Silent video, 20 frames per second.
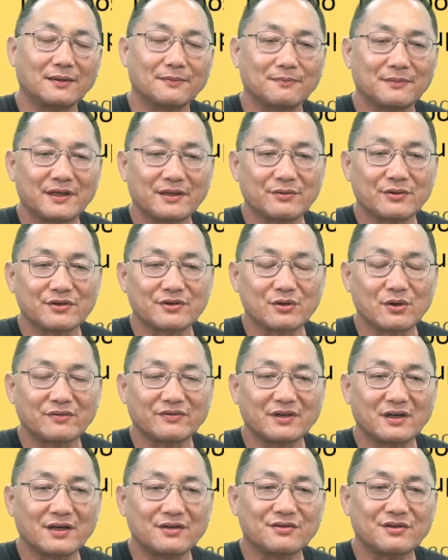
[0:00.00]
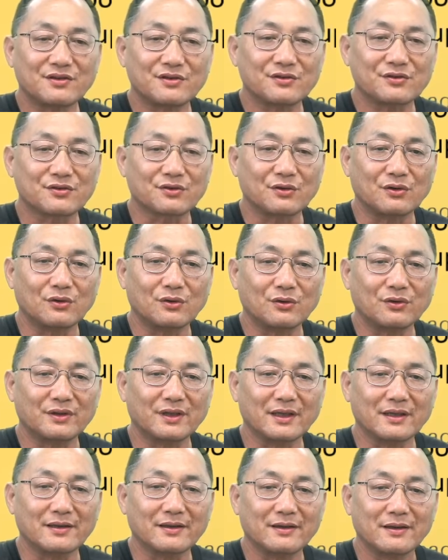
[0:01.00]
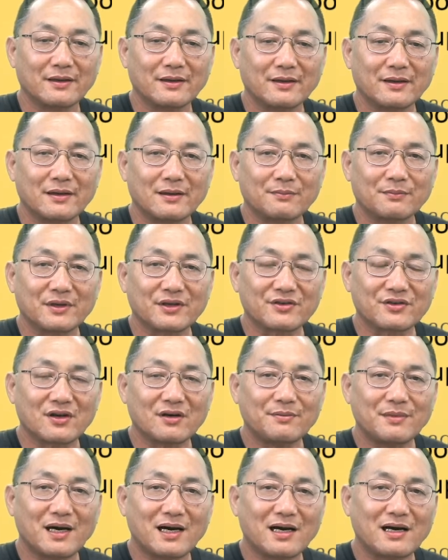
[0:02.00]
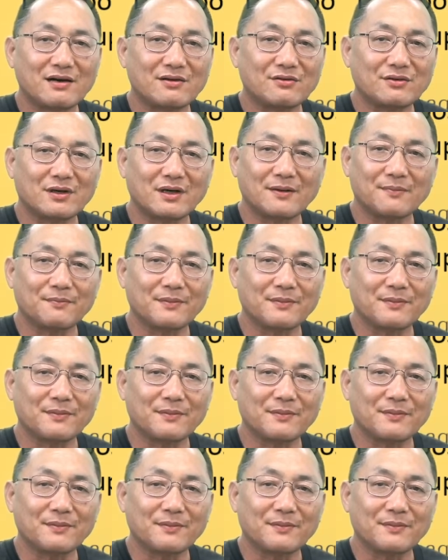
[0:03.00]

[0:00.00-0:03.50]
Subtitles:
He was over 100 years old, but somehow